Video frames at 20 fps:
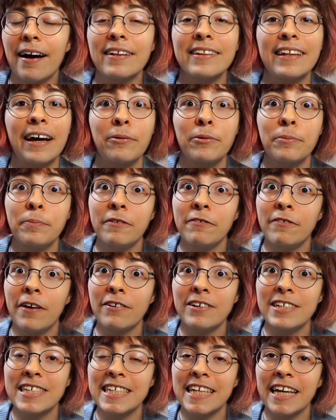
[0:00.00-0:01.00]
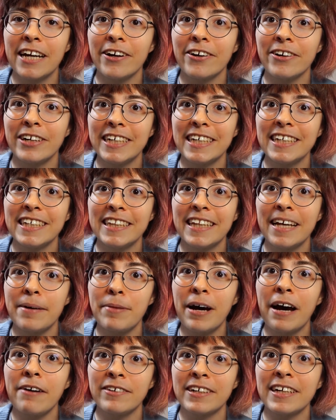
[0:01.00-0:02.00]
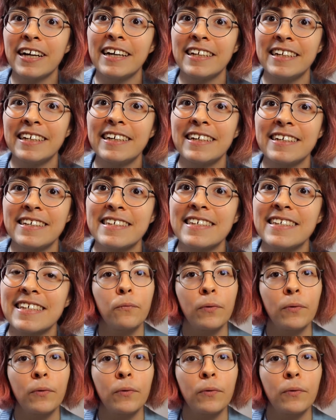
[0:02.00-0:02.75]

That would be very scary, them having ideas.